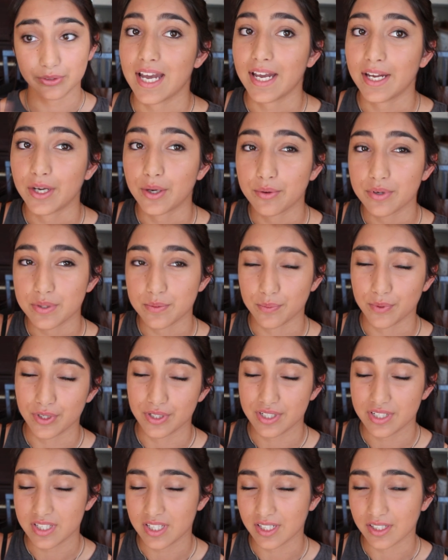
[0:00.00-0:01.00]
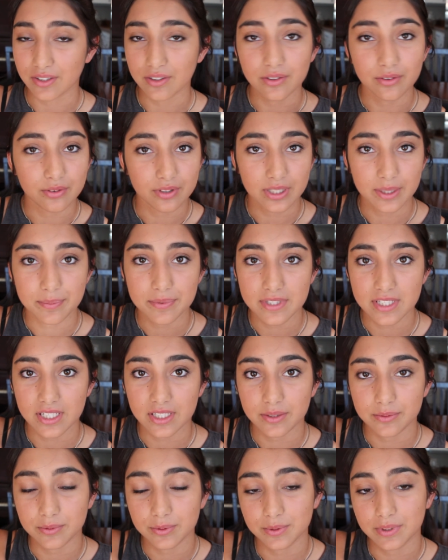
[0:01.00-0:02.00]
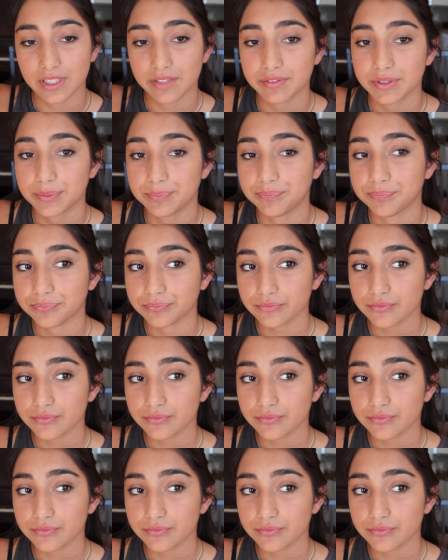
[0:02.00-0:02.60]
I always wore just like nude lipstick or whatever.